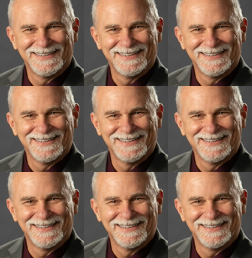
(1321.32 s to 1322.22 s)

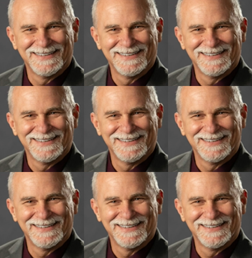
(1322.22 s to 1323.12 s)

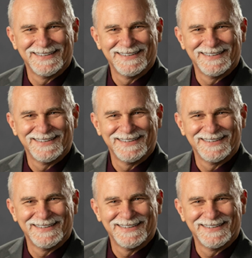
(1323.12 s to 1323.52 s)
This is a still picture; no speech is visible.